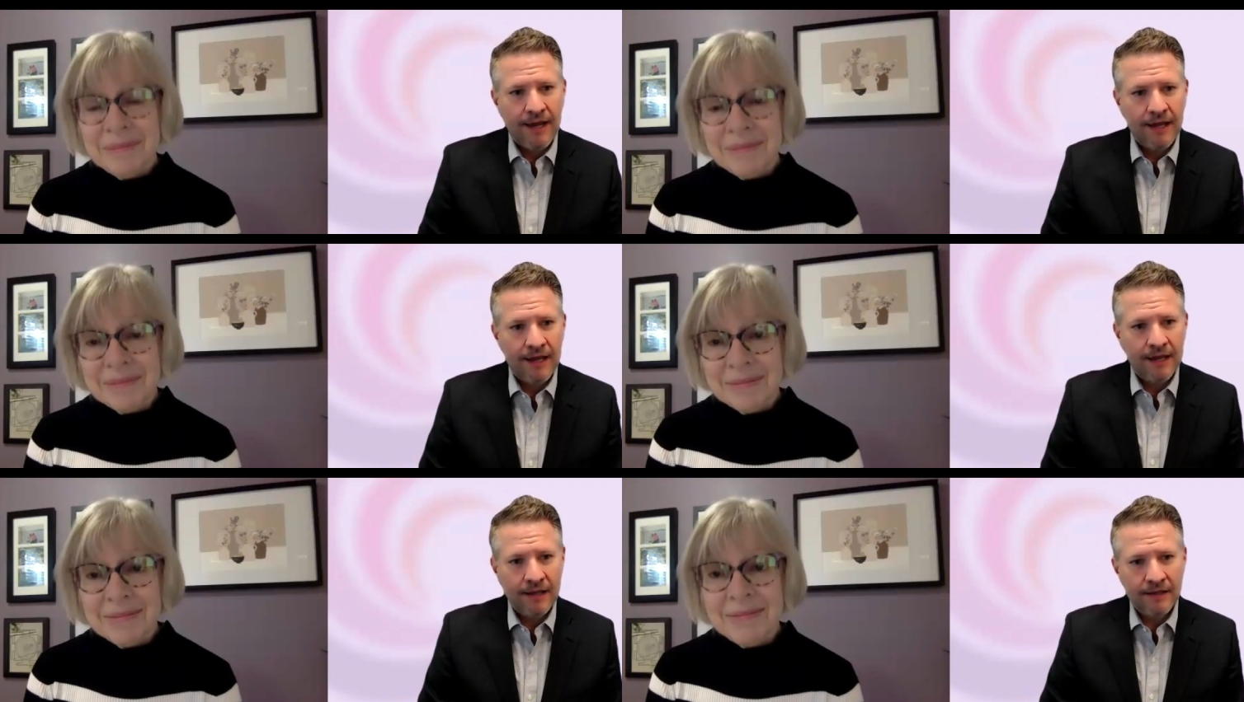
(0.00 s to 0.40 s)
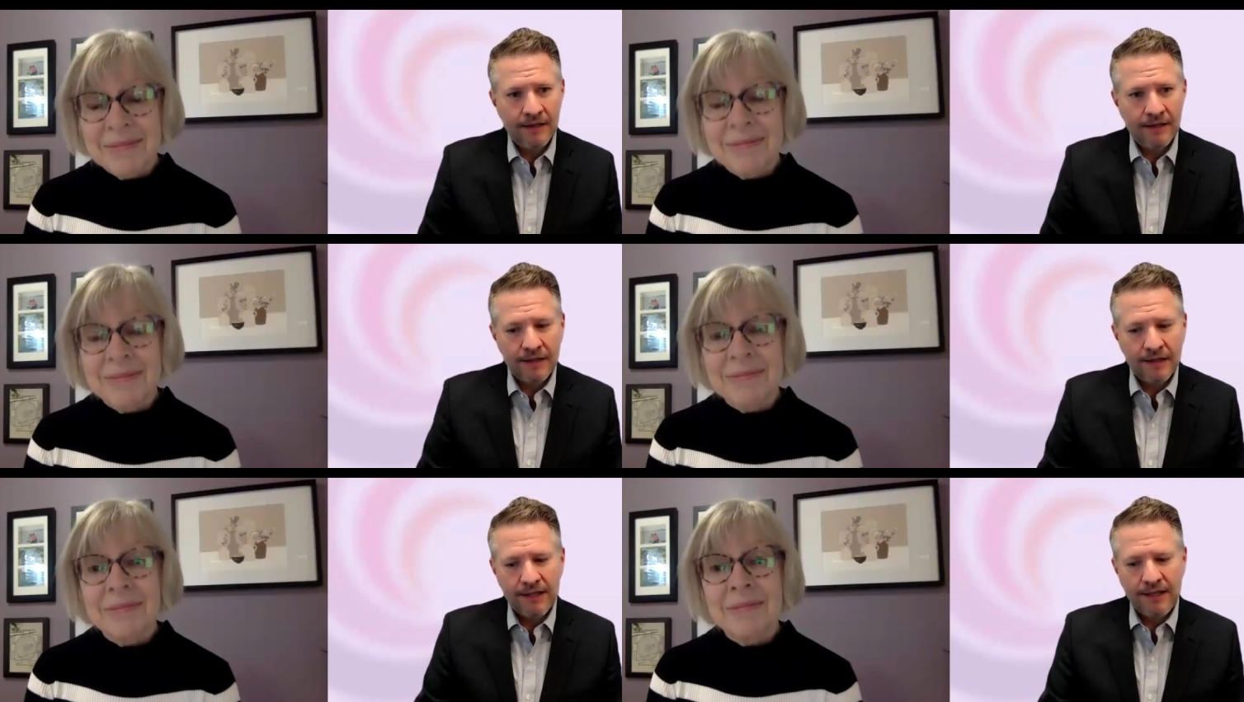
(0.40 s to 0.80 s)
Speaker 1: And
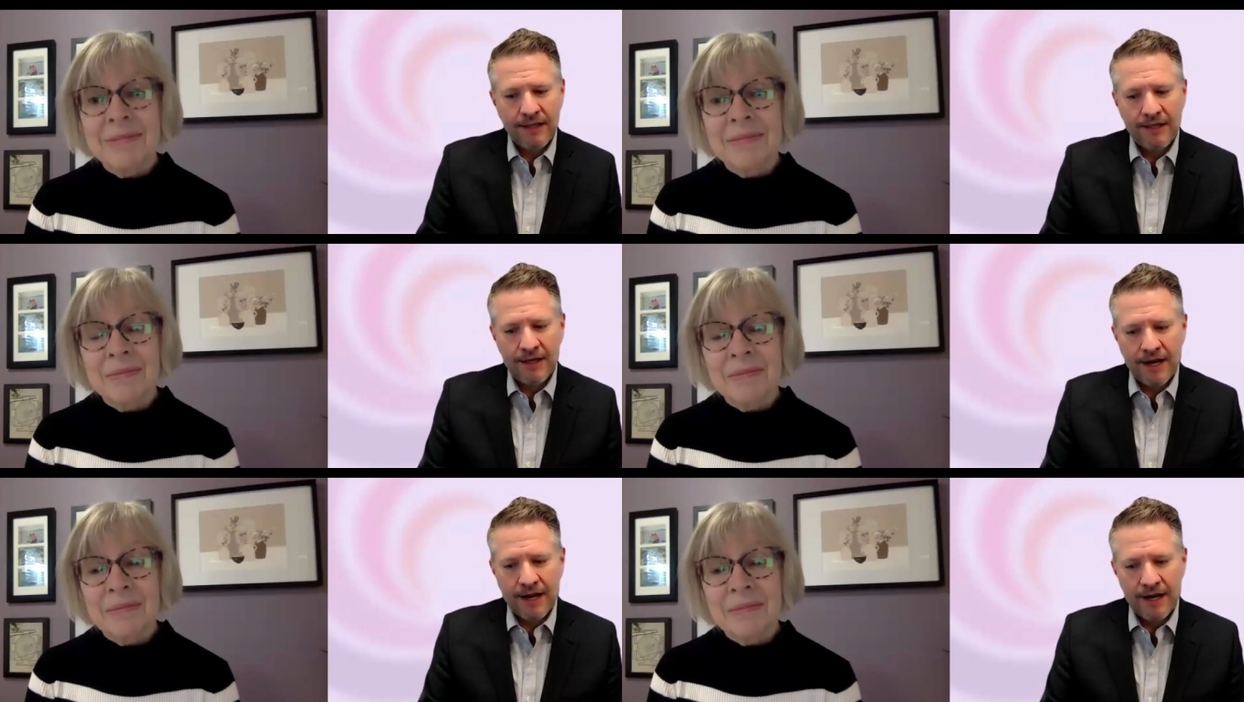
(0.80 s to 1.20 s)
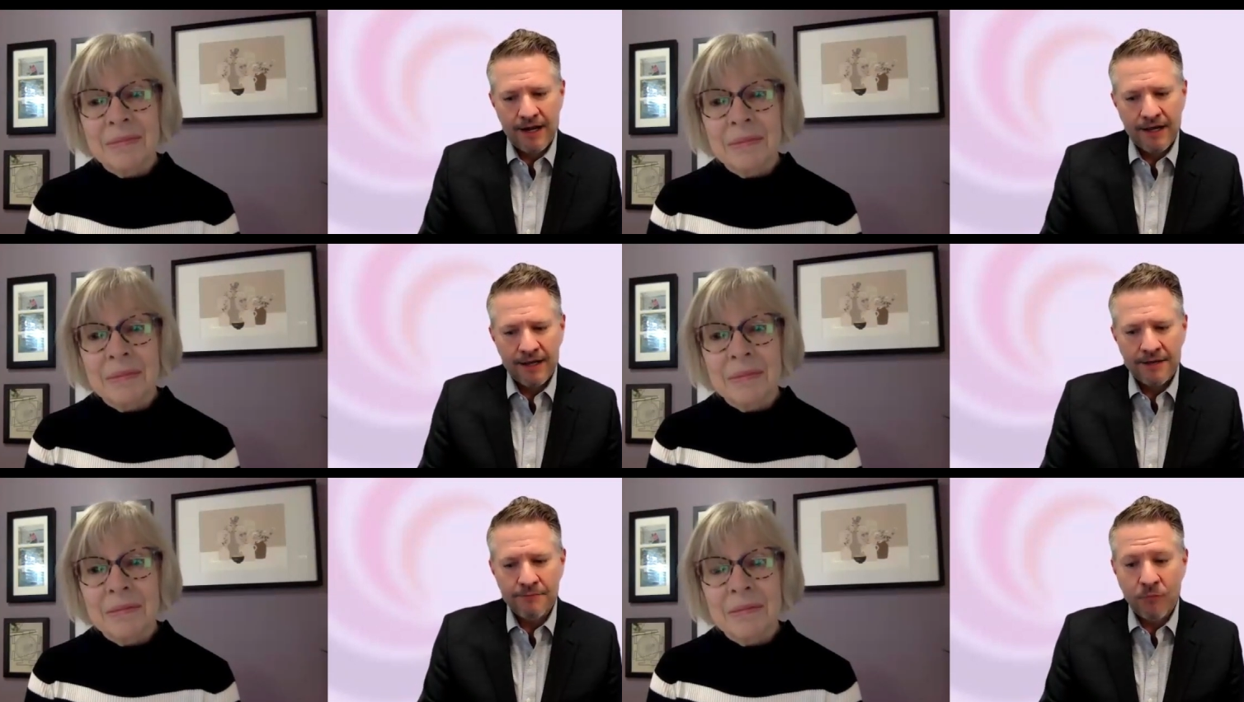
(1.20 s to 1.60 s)

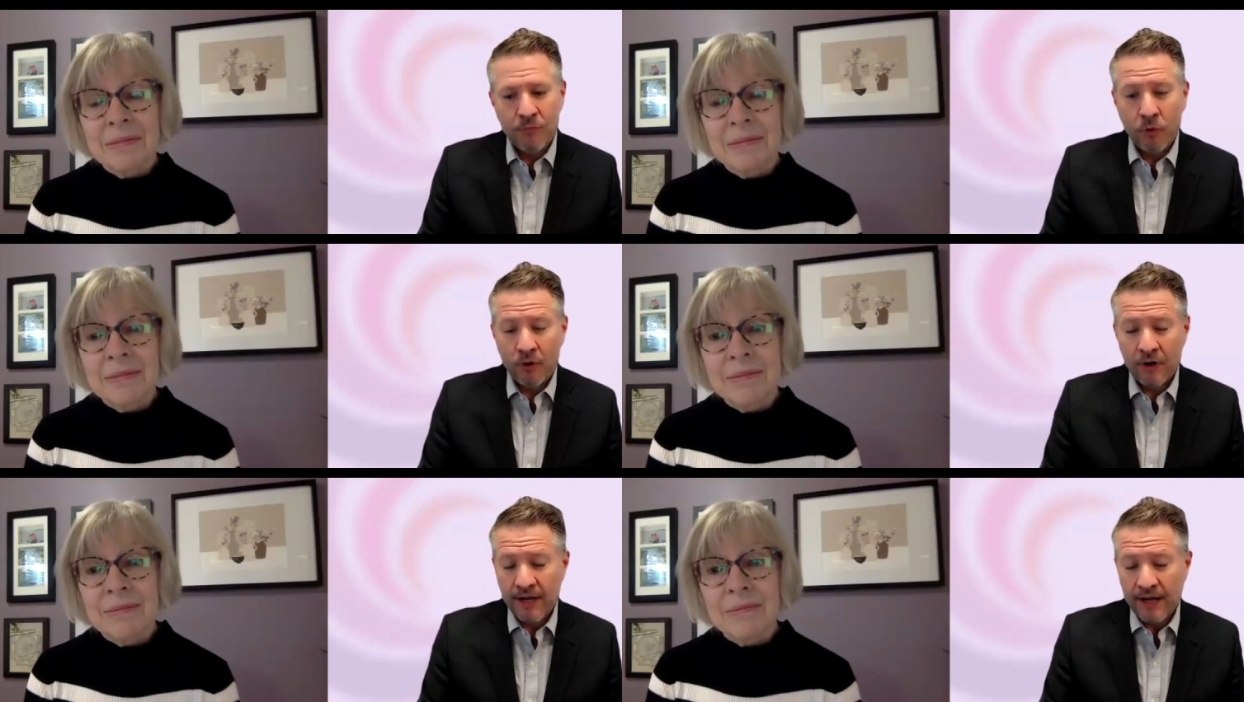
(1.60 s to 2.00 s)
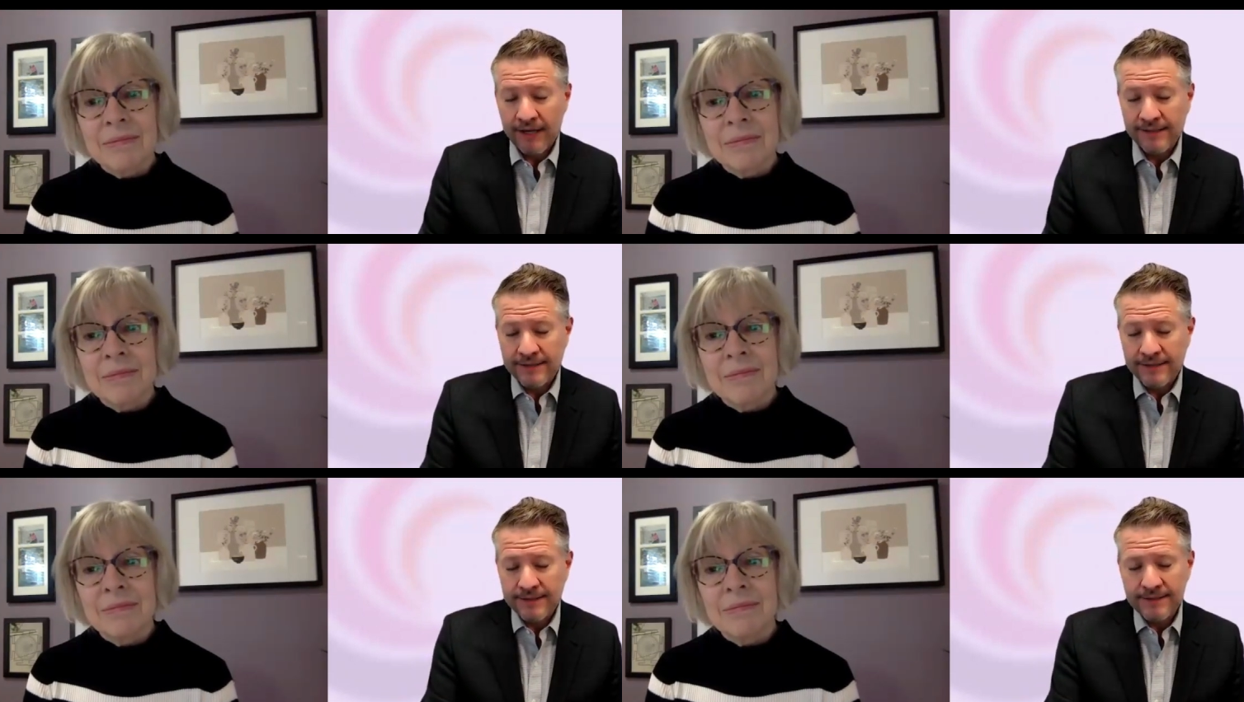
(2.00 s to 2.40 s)
in more
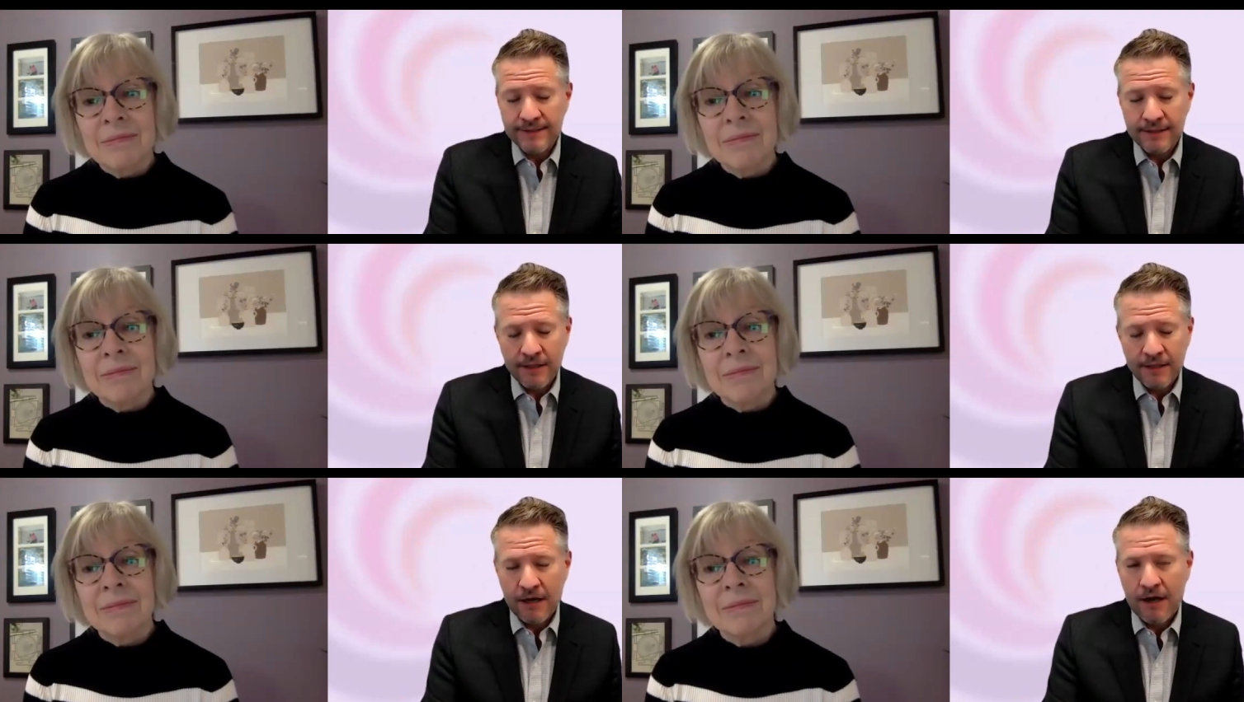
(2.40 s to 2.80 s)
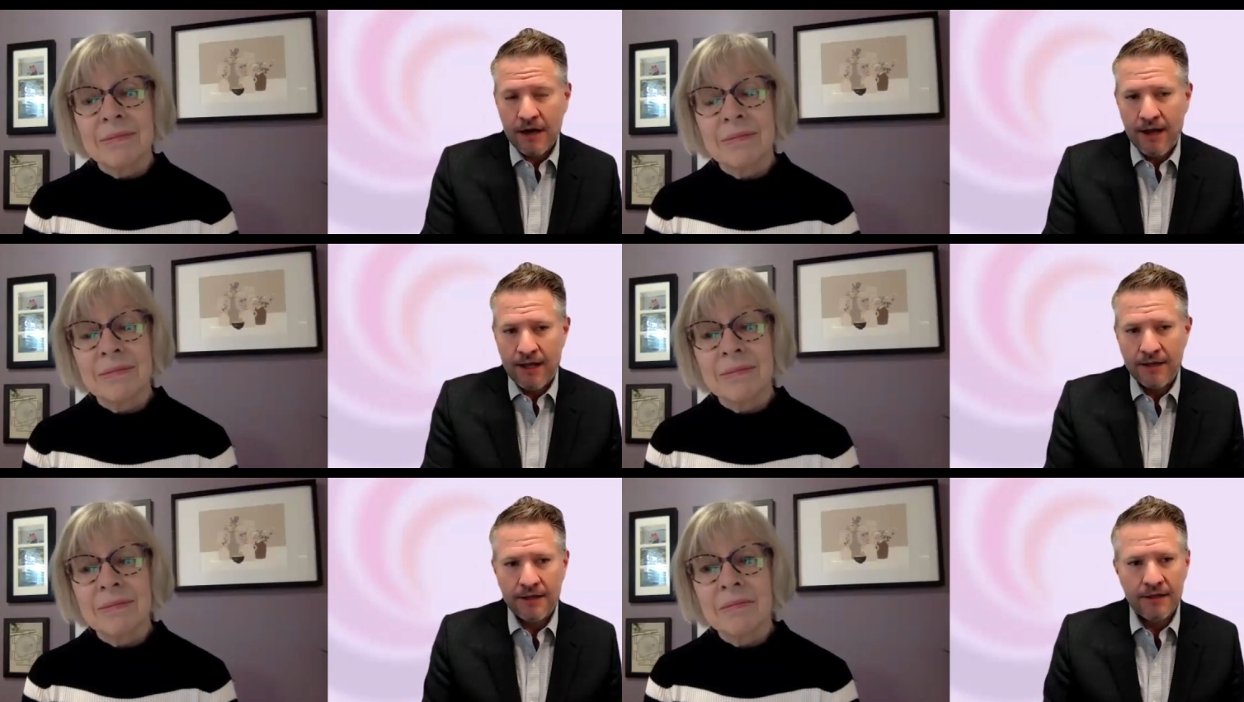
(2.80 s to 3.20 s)
cases than
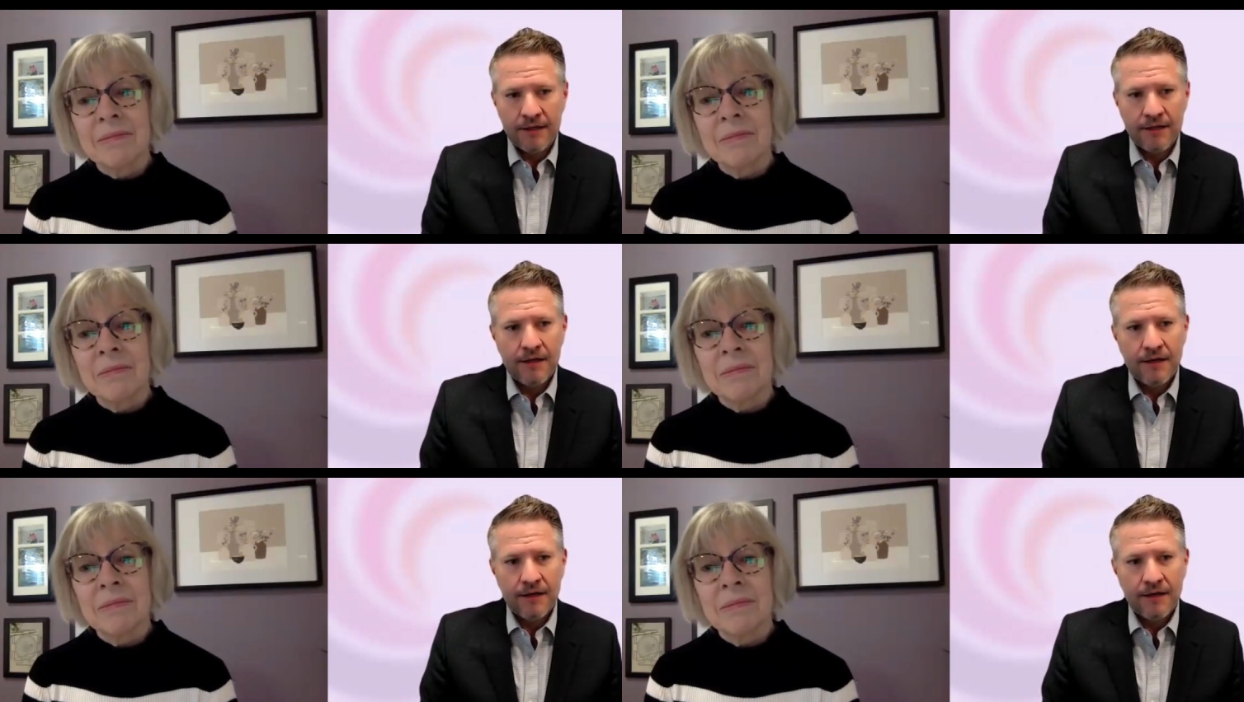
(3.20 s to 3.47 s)
not,